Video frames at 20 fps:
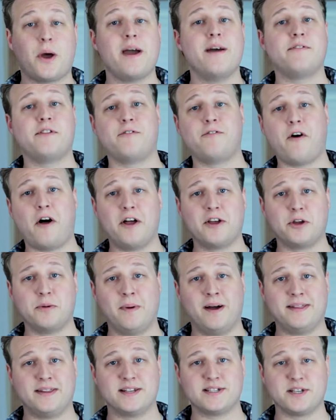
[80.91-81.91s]
I have the
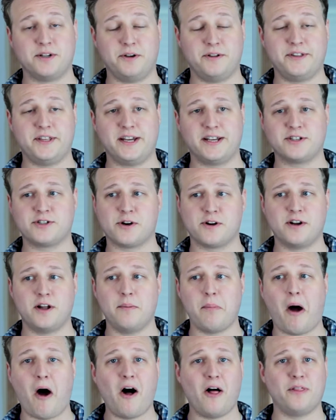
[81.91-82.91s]
volume on this little thing turned
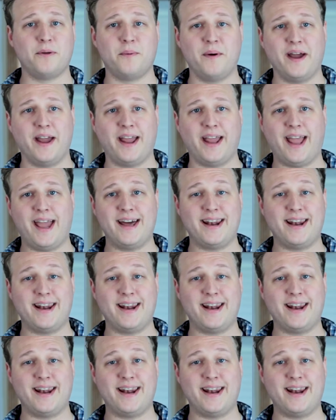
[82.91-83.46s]
up all the way,